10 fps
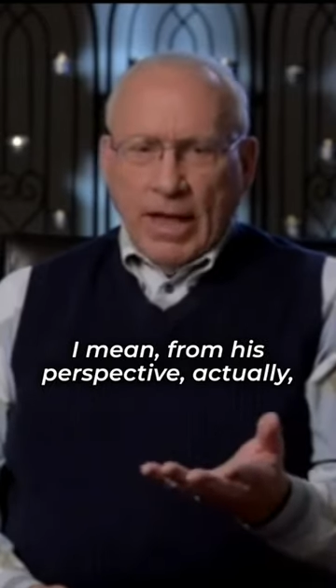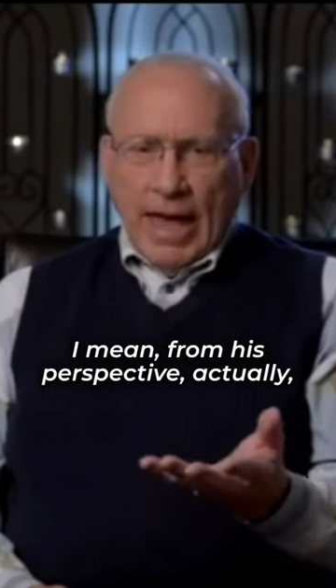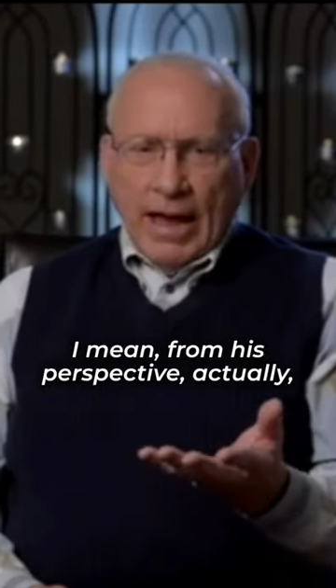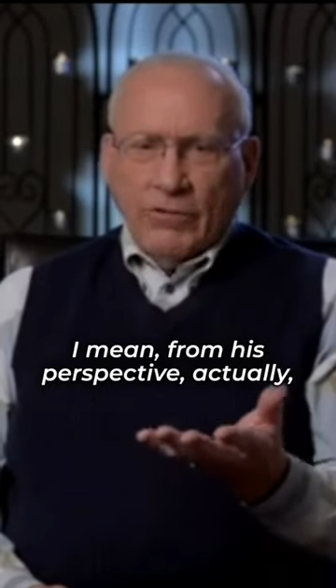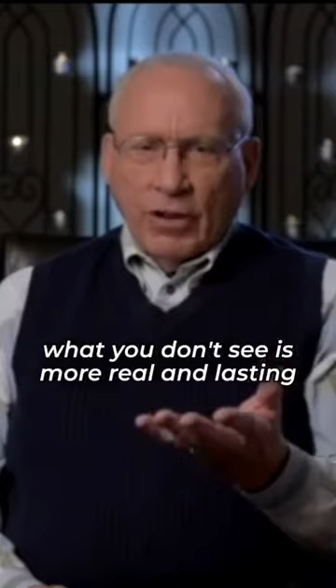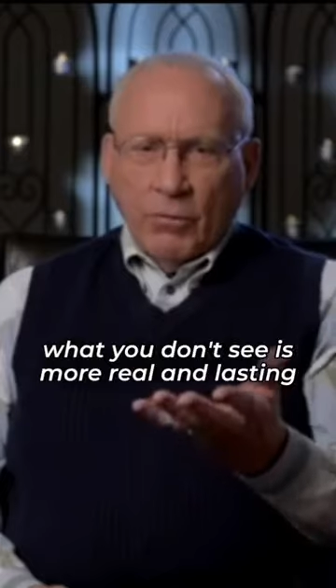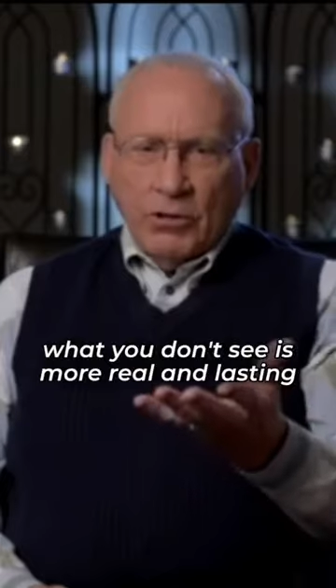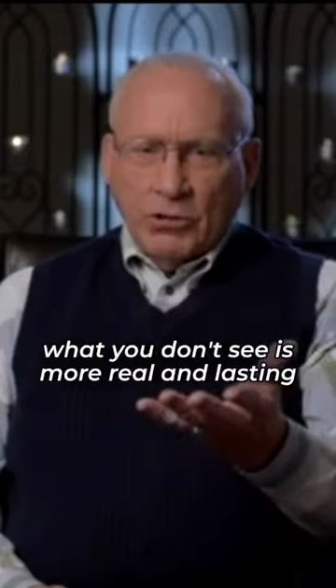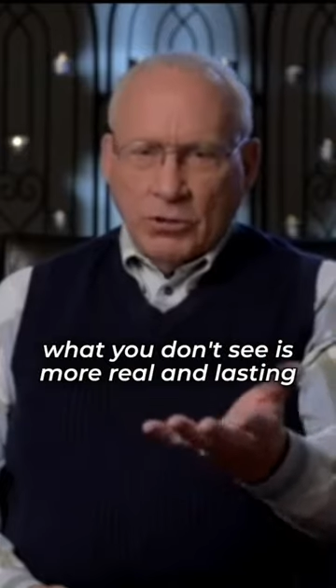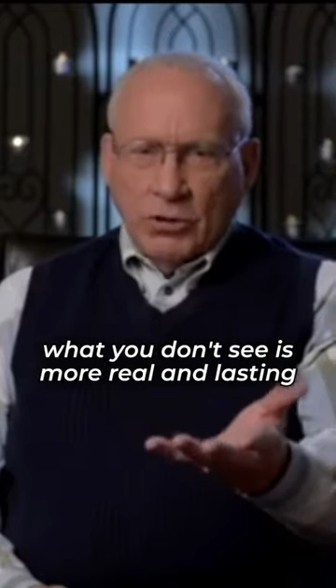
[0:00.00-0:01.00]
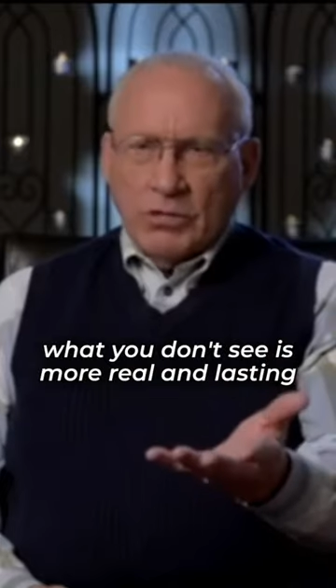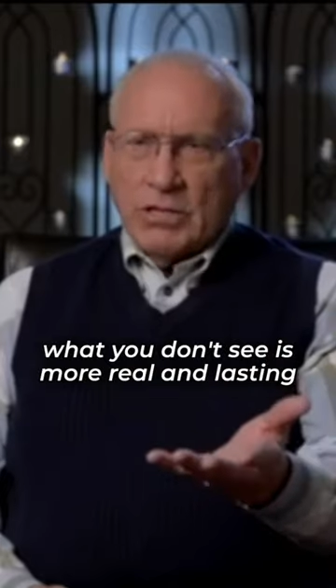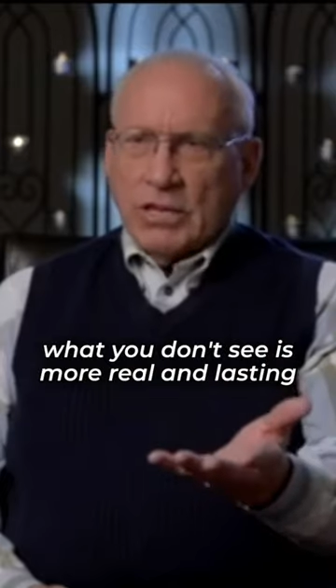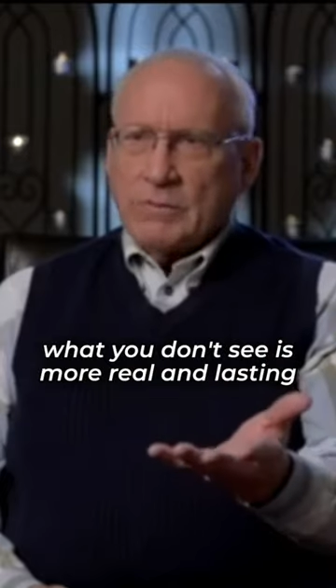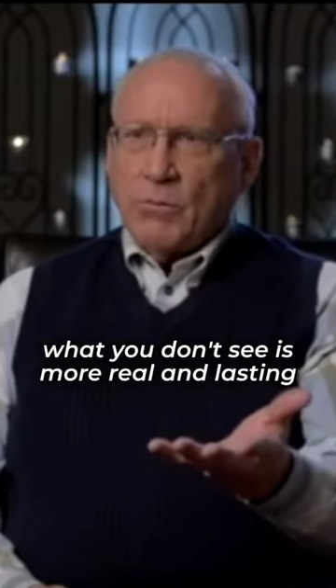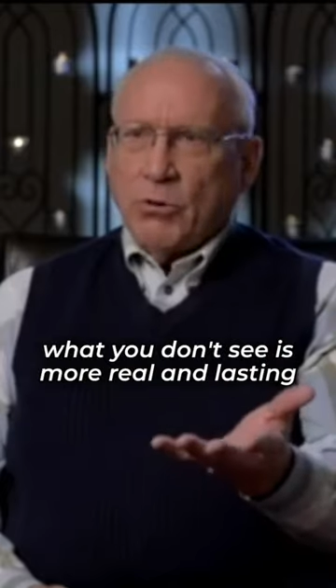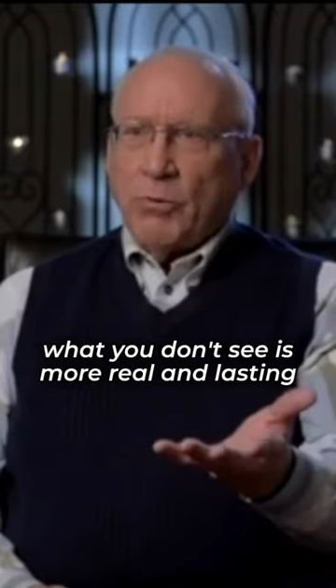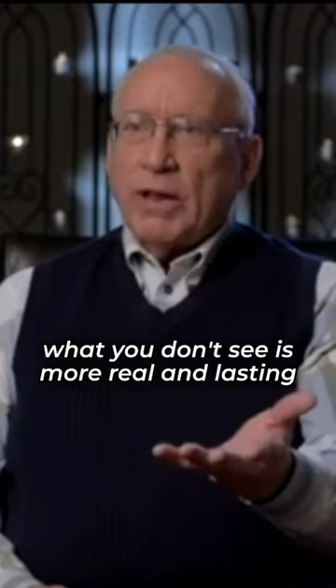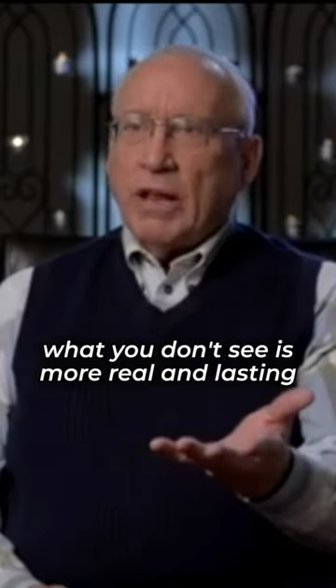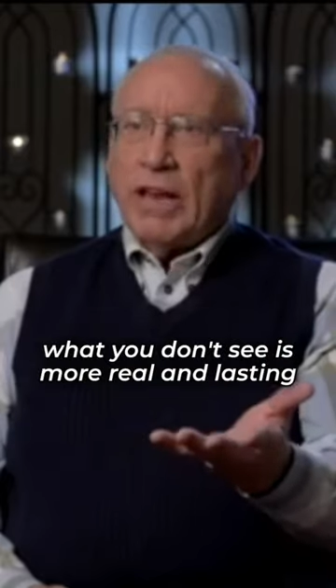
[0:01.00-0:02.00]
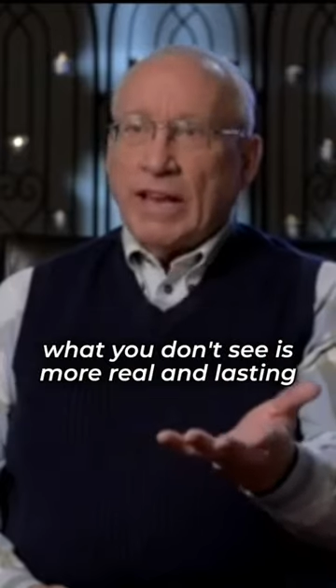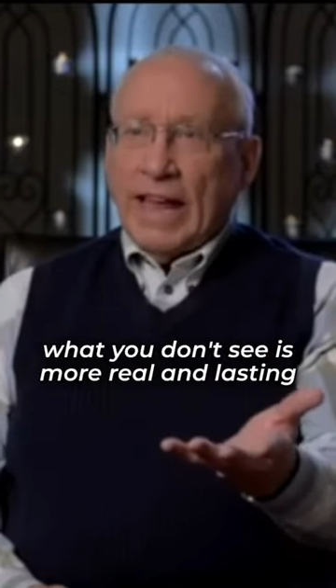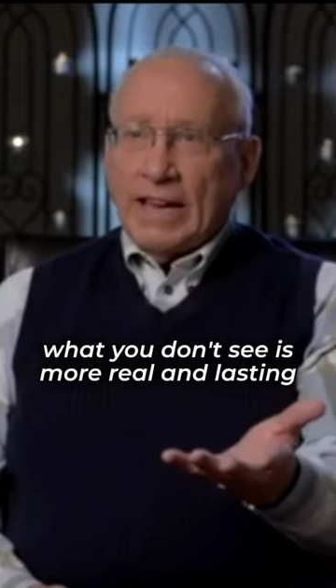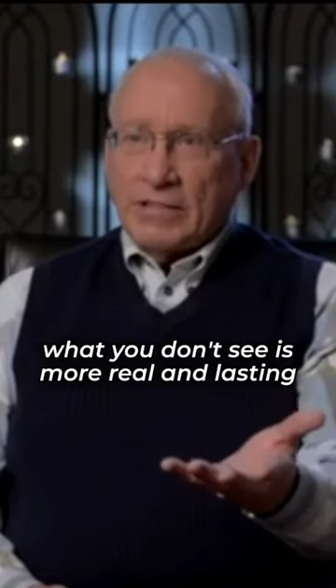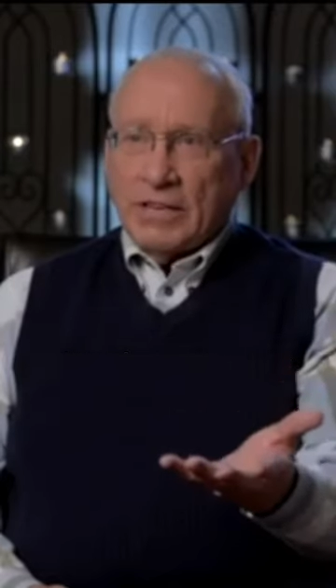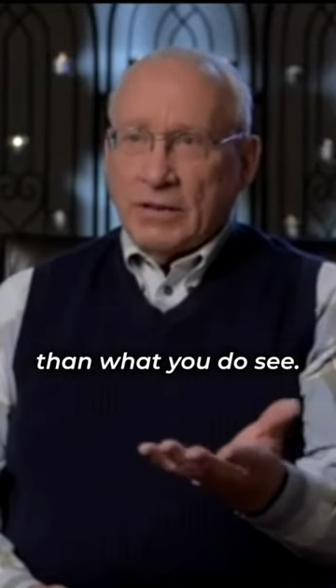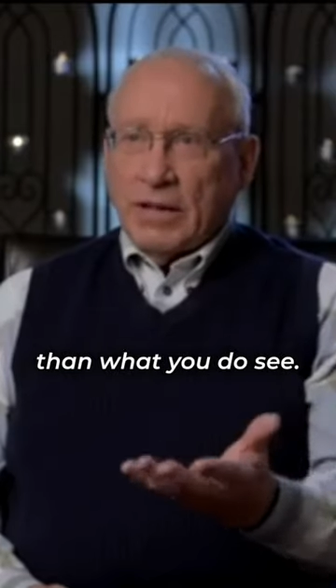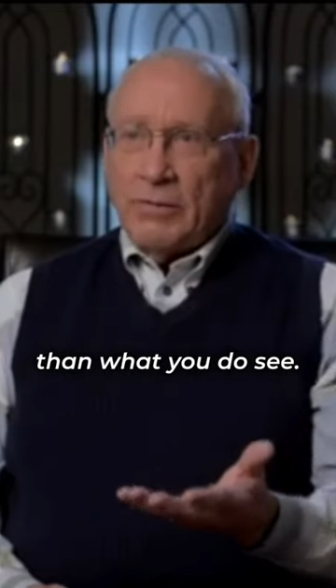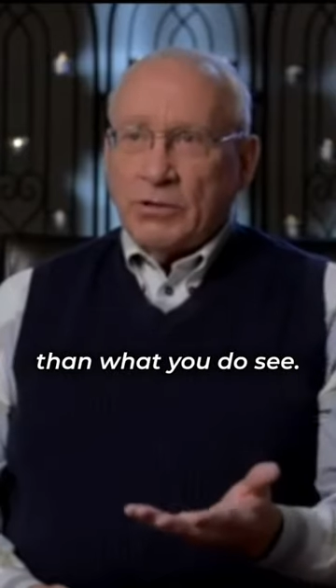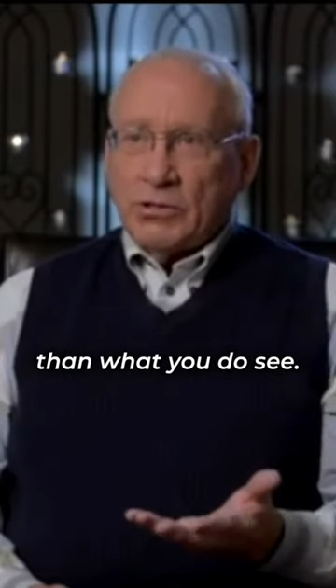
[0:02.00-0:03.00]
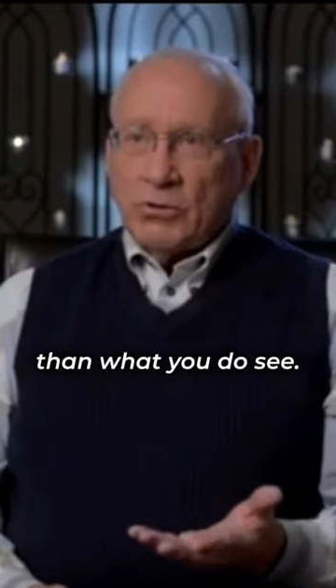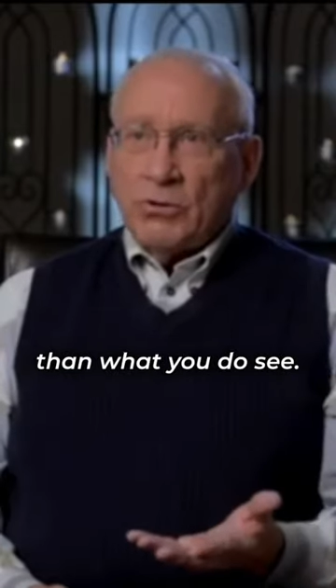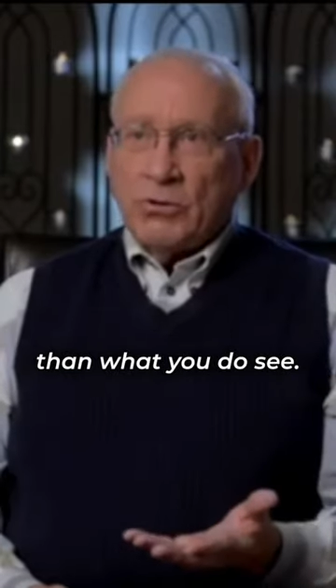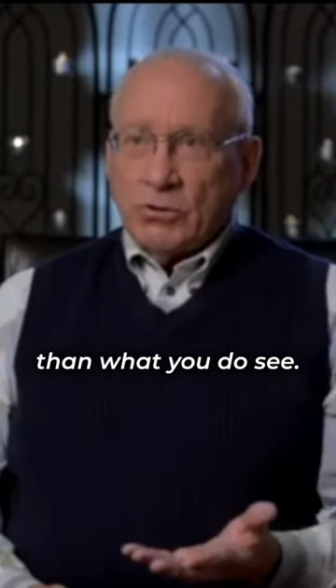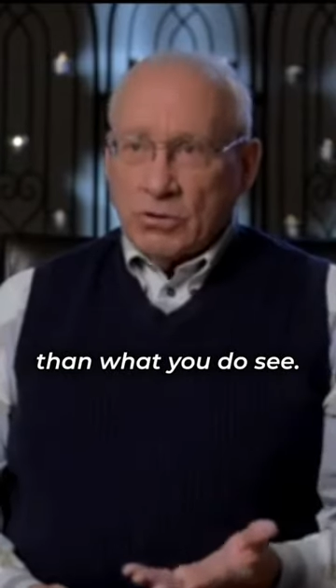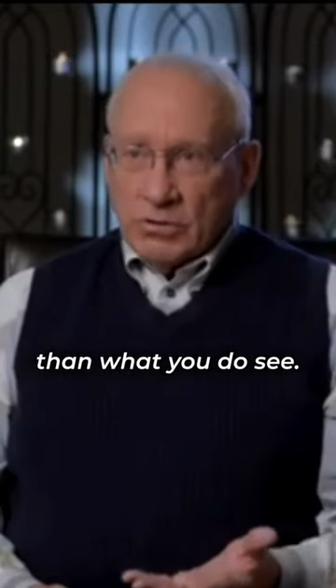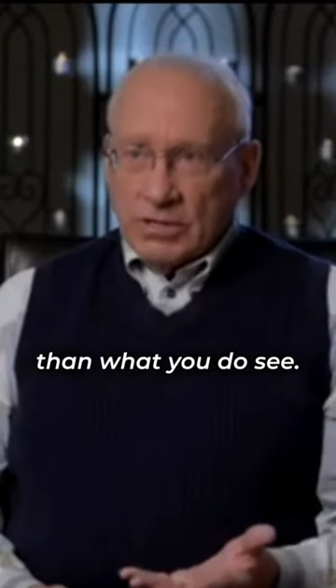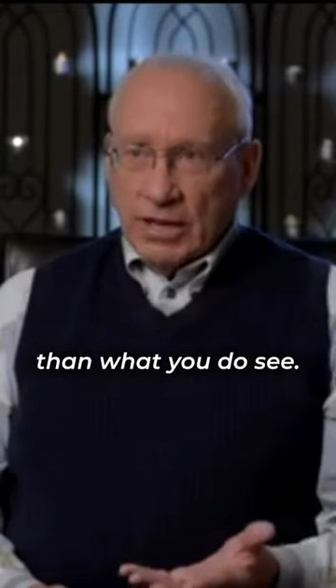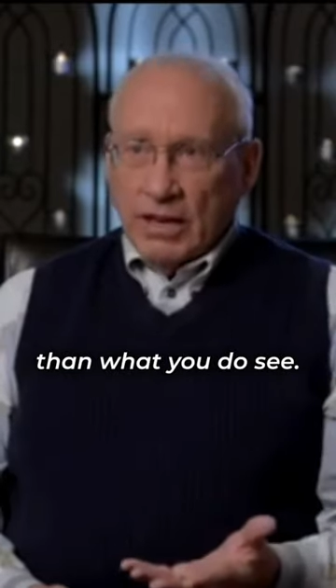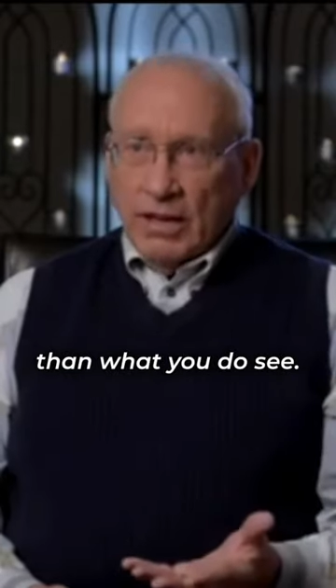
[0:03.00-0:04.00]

actually what you don't see is more real and lasting than what you do see.